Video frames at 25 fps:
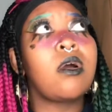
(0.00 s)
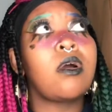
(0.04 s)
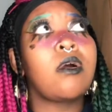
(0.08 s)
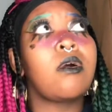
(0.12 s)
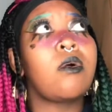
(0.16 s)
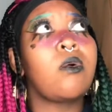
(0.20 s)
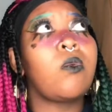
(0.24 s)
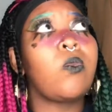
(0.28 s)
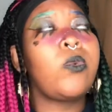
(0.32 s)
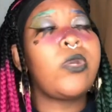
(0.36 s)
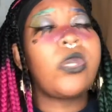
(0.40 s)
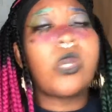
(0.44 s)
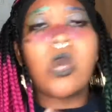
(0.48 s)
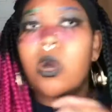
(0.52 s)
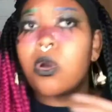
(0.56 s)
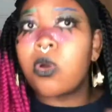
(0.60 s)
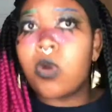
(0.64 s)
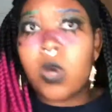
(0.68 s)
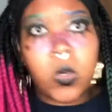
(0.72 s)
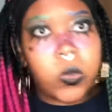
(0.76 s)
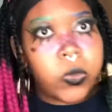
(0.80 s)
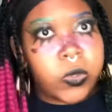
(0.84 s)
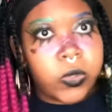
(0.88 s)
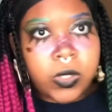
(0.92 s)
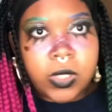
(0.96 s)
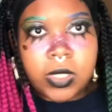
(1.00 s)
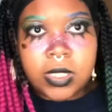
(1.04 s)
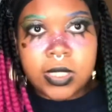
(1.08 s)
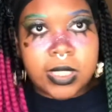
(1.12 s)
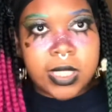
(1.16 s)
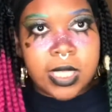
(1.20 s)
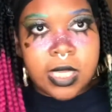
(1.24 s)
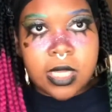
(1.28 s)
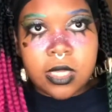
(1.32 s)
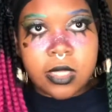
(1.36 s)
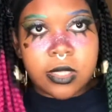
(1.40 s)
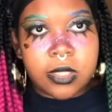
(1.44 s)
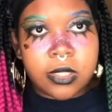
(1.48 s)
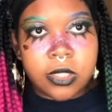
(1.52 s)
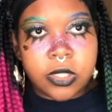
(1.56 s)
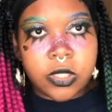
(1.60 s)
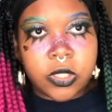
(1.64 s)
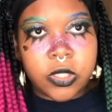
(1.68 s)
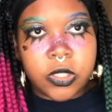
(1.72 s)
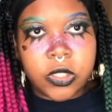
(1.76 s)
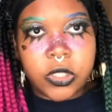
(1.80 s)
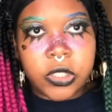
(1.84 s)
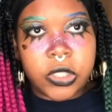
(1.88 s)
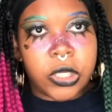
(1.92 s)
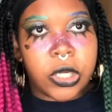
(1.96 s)
we all go through these things,
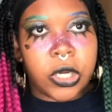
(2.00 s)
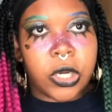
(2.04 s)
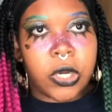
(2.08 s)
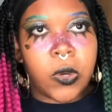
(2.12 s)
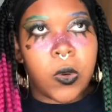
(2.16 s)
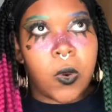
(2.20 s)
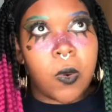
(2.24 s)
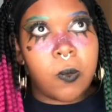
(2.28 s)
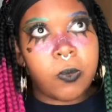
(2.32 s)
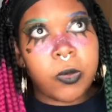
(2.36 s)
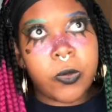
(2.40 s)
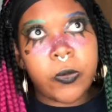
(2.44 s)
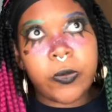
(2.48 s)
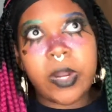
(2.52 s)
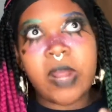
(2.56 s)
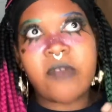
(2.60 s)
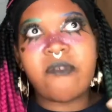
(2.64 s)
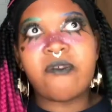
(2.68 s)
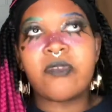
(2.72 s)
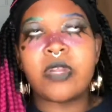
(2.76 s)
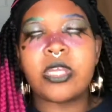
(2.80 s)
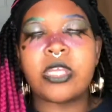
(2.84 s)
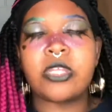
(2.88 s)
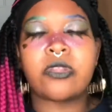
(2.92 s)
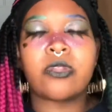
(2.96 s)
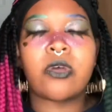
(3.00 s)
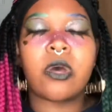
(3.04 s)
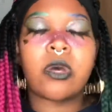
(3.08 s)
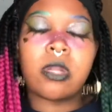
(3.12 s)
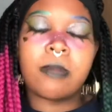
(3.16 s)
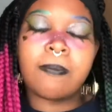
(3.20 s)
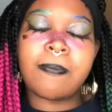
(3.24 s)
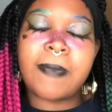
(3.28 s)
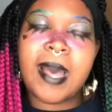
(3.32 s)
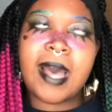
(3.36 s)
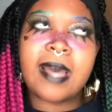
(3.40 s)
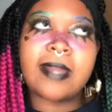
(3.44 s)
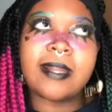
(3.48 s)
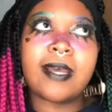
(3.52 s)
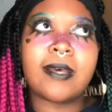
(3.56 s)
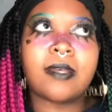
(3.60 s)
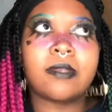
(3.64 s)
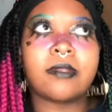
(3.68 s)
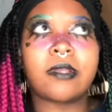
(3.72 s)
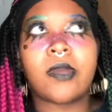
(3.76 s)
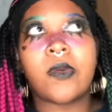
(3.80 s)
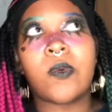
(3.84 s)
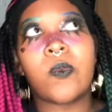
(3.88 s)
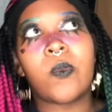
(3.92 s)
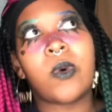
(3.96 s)
But when I really thought about it, I was like,
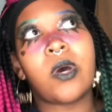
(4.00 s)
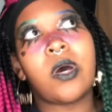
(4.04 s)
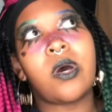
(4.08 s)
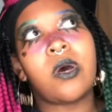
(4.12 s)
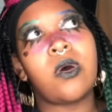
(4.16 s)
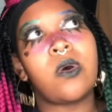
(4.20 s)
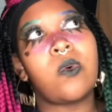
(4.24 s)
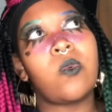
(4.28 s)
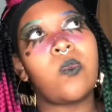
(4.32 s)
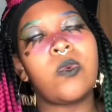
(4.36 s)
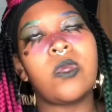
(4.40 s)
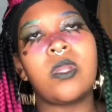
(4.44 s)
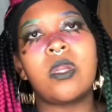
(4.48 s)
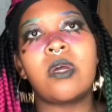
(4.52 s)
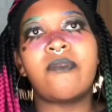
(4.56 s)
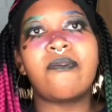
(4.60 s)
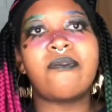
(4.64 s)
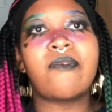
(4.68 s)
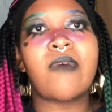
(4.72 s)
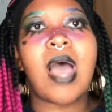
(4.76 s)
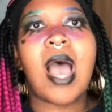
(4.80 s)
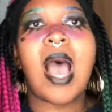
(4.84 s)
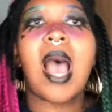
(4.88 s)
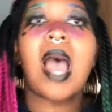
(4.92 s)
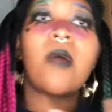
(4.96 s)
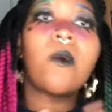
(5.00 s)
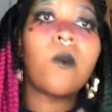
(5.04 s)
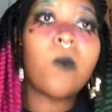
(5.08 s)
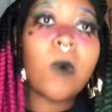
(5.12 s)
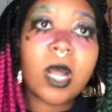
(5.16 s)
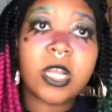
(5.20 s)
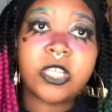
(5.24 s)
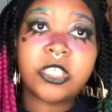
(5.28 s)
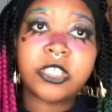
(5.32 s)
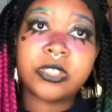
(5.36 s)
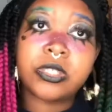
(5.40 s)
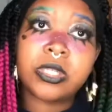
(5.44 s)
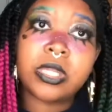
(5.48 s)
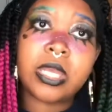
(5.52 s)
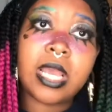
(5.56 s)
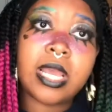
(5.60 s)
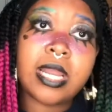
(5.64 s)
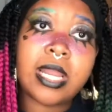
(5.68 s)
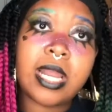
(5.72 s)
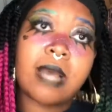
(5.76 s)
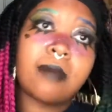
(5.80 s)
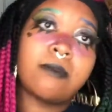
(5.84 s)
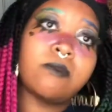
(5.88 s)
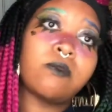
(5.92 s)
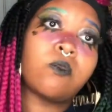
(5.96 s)
well, I'm watching it, and
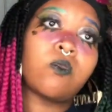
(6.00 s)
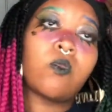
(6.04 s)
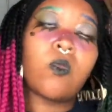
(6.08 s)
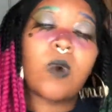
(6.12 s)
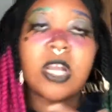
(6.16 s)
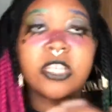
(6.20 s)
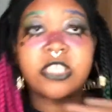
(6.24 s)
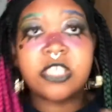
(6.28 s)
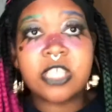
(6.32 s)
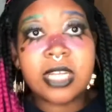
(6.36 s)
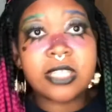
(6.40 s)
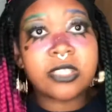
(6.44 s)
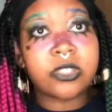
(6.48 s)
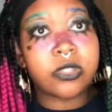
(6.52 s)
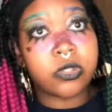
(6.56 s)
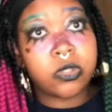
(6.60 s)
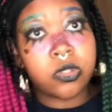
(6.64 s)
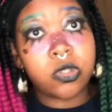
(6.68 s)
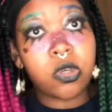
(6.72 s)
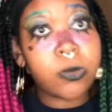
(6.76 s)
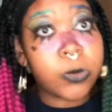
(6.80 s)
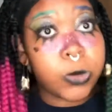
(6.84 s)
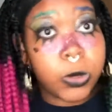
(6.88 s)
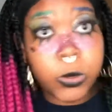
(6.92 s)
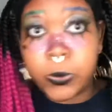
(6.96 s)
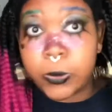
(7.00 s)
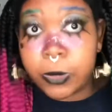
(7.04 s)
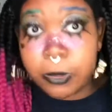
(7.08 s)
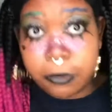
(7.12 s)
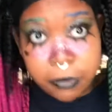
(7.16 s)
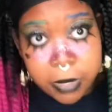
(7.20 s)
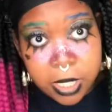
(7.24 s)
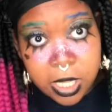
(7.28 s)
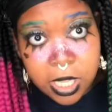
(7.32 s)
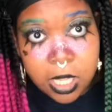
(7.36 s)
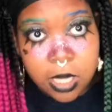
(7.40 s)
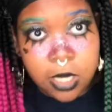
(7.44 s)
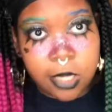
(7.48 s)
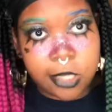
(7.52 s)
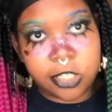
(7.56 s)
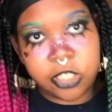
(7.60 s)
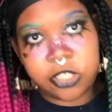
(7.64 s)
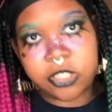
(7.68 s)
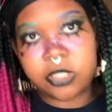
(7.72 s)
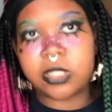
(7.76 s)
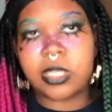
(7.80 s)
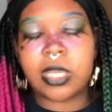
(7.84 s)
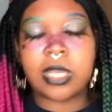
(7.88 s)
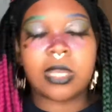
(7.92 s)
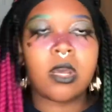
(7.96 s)
I'm watching it as a normal human being, and it's just
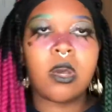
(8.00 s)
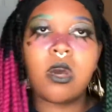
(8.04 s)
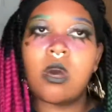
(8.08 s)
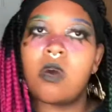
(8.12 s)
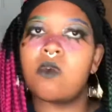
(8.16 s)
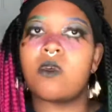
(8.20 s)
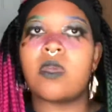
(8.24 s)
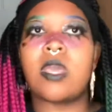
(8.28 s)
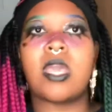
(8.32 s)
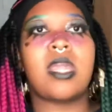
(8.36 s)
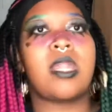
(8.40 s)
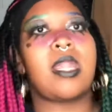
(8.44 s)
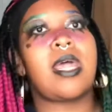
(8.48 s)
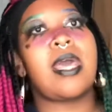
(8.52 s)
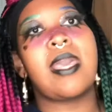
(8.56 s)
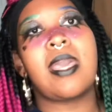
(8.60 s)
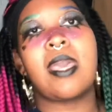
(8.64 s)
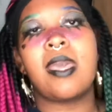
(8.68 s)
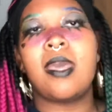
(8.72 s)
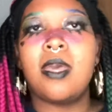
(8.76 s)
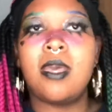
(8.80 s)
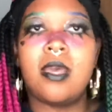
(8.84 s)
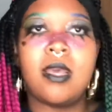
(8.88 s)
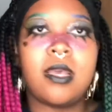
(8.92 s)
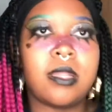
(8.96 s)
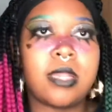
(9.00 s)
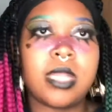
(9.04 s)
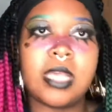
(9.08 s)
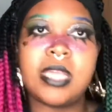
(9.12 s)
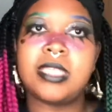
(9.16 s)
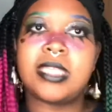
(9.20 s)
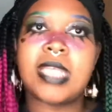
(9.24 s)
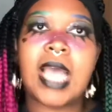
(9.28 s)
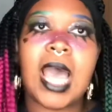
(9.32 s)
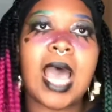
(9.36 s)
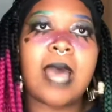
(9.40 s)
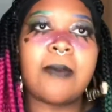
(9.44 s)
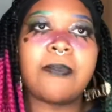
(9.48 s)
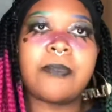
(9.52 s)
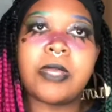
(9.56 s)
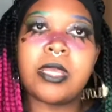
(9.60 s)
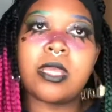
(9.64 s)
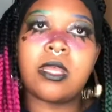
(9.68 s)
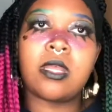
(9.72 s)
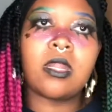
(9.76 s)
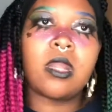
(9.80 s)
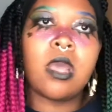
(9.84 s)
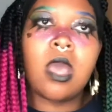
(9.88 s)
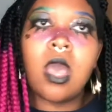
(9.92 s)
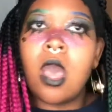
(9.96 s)
like, oh, okay, like, things happen.
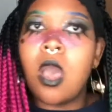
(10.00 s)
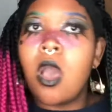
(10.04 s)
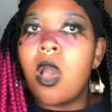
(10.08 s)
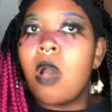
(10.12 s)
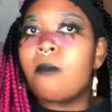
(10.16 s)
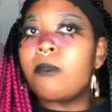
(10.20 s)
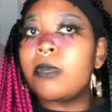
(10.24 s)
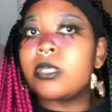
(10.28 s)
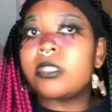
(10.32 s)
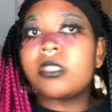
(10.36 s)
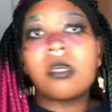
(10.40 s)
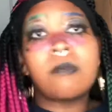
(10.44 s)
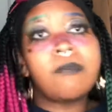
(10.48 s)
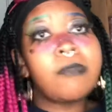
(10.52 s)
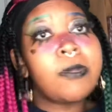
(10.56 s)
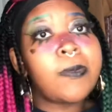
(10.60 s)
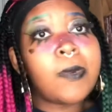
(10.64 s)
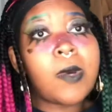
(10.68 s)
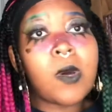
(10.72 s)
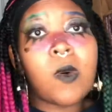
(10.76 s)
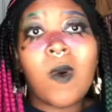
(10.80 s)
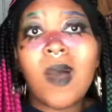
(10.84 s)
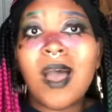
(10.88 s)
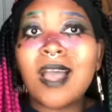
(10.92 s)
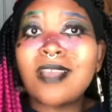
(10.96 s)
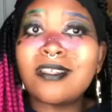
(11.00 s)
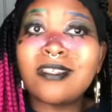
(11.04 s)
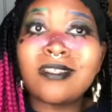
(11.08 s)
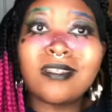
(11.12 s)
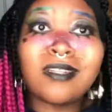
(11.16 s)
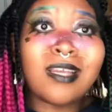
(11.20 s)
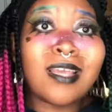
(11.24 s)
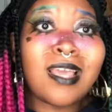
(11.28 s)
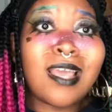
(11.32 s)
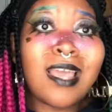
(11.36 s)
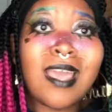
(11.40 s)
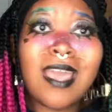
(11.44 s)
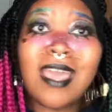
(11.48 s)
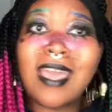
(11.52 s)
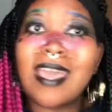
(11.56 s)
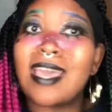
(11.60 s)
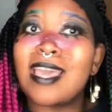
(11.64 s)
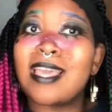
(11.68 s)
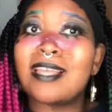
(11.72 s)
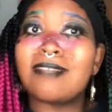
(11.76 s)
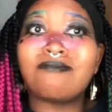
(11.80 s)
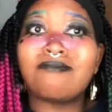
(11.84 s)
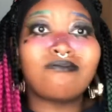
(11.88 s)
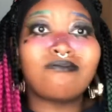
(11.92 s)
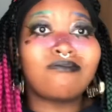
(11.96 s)
But some people are watching it, and
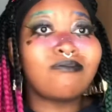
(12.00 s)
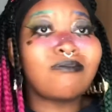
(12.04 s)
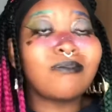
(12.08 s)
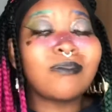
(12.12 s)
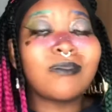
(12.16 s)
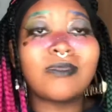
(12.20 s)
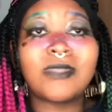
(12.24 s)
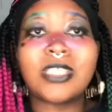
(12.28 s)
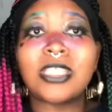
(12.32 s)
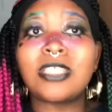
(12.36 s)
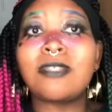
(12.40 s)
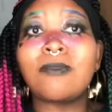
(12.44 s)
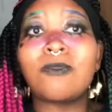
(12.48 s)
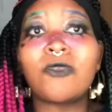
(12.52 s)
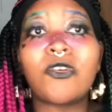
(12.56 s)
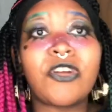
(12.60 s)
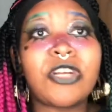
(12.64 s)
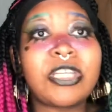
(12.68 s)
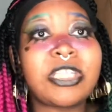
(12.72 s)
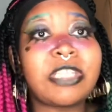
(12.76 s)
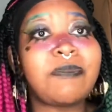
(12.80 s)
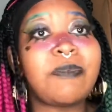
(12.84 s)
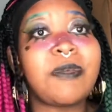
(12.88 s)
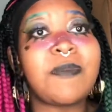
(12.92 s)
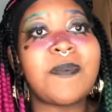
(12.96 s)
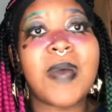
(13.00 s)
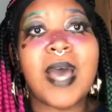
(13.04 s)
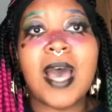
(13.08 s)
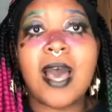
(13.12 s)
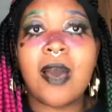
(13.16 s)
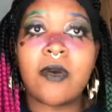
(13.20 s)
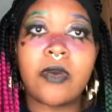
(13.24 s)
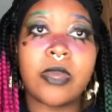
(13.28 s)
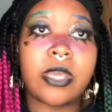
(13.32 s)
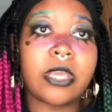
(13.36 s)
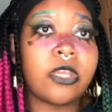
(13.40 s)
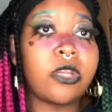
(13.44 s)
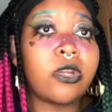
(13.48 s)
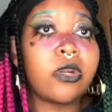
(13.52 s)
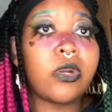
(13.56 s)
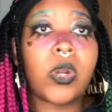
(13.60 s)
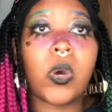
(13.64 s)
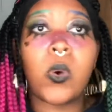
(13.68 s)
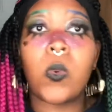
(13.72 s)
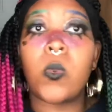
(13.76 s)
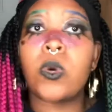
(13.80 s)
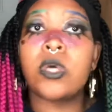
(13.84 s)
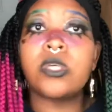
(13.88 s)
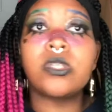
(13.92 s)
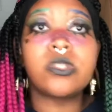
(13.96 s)
there's some crazy people out here. You don't know
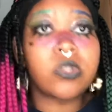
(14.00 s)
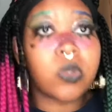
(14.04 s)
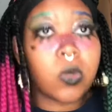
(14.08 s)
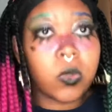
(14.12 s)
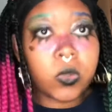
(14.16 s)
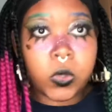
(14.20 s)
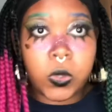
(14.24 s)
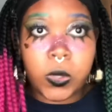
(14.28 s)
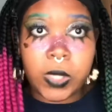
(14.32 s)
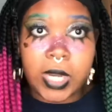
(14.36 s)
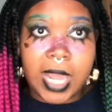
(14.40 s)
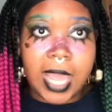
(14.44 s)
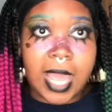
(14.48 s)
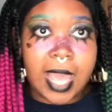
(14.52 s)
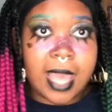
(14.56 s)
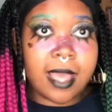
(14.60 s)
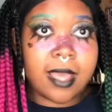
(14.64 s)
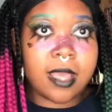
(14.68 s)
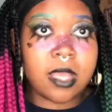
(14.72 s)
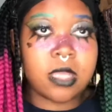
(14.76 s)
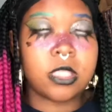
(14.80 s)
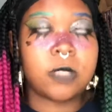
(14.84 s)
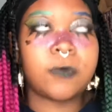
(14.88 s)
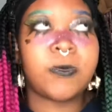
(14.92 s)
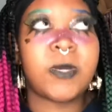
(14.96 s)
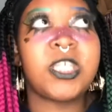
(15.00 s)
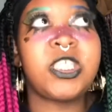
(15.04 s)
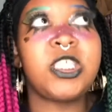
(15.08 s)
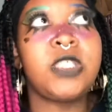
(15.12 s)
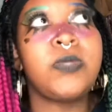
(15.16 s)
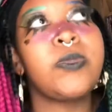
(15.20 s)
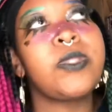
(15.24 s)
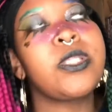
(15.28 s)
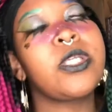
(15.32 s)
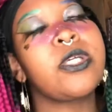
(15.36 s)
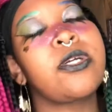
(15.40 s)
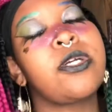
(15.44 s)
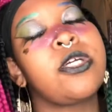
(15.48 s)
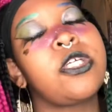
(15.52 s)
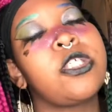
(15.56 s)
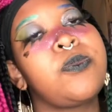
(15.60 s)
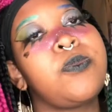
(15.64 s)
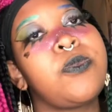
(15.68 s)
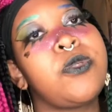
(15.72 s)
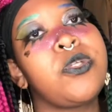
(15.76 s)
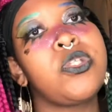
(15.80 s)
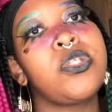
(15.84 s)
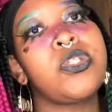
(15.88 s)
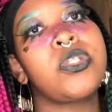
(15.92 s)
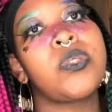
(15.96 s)
what's going through their heads, especially with the girls being
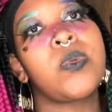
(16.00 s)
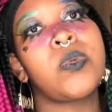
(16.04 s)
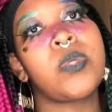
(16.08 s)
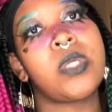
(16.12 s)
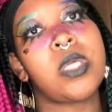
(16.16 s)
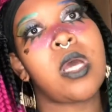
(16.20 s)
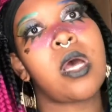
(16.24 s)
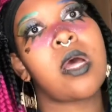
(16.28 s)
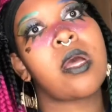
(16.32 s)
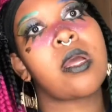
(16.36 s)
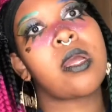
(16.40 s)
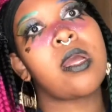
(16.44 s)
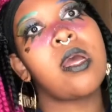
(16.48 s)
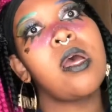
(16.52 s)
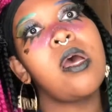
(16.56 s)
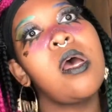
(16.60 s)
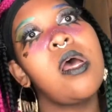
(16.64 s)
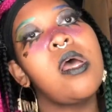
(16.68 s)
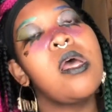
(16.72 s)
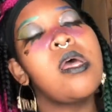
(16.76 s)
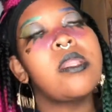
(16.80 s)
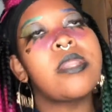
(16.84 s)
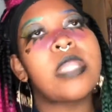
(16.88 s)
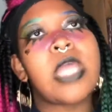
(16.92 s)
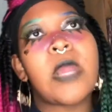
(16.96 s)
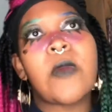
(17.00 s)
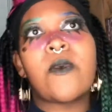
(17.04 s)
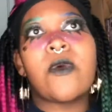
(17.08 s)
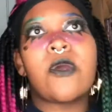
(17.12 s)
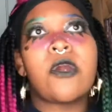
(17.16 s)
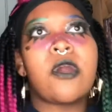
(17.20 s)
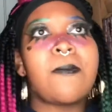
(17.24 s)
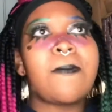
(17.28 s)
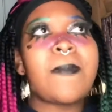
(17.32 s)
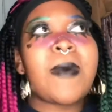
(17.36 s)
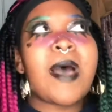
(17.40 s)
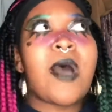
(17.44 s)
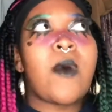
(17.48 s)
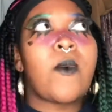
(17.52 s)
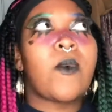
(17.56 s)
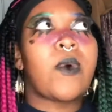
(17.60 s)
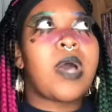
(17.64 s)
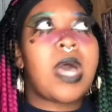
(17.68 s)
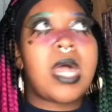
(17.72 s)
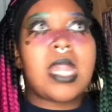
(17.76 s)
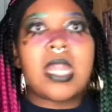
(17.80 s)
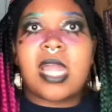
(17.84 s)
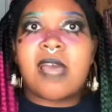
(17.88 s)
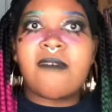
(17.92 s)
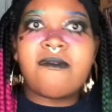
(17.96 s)
so young. They were about,
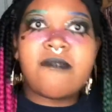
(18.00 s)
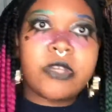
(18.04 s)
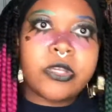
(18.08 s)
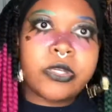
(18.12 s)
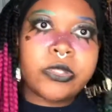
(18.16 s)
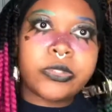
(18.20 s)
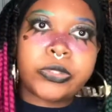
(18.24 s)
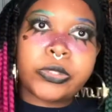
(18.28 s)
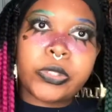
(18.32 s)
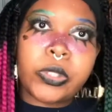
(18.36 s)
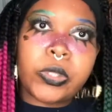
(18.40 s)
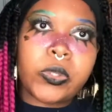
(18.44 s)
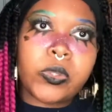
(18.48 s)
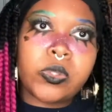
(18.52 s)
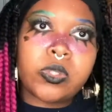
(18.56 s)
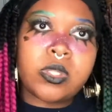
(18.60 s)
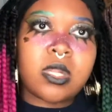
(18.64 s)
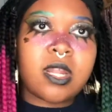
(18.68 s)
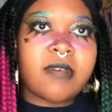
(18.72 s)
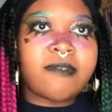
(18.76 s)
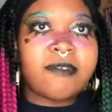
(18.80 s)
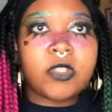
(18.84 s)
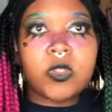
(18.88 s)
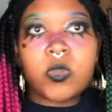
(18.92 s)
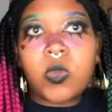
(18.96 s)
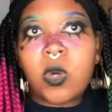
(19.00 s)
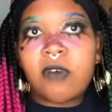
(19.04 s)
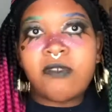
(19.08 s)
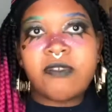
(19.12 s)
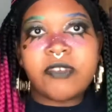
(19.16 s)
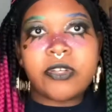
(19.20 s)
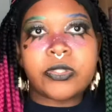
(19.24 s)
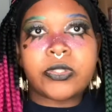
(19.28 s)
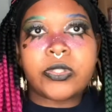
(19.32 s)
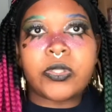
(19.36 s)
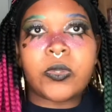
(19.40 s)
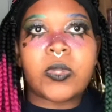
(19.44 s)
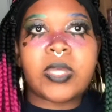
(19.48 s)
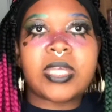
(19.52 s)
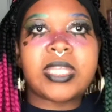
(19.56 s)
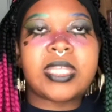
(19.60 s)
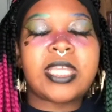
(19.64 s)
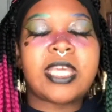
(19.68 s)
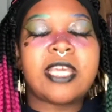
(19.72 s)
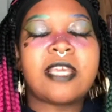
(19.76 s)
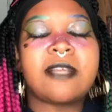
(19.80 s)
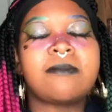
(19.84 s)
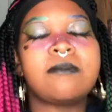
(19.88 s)
11 years old, 11, 12 years old, I think.